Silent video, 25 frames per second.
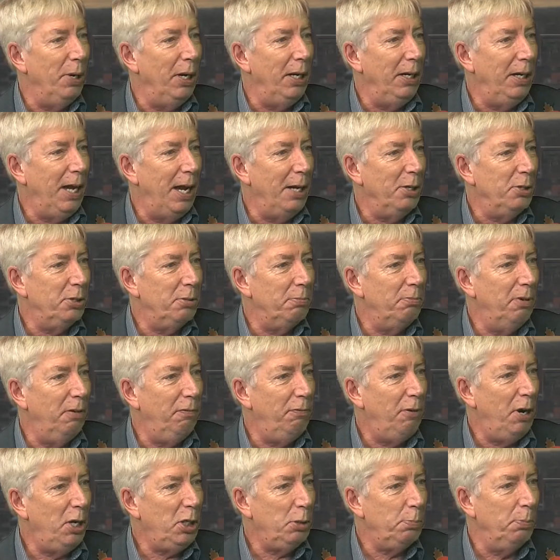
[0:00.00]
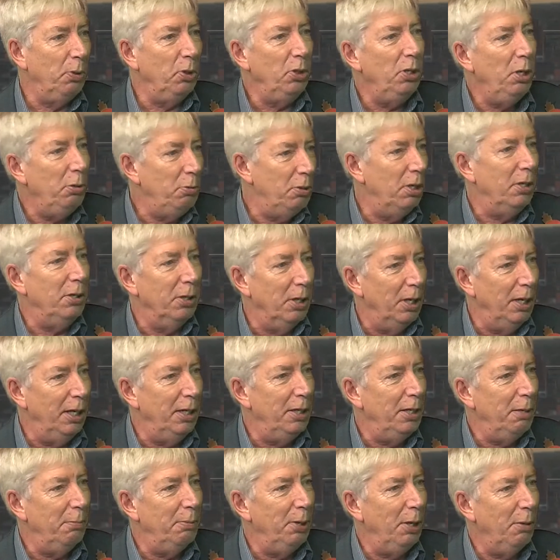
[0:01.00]
getting some refreshment. You didn't need
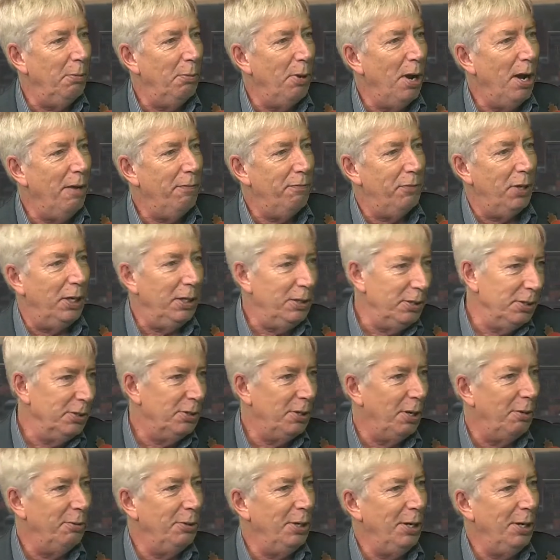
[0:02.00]
it, but your wife did, and so did I.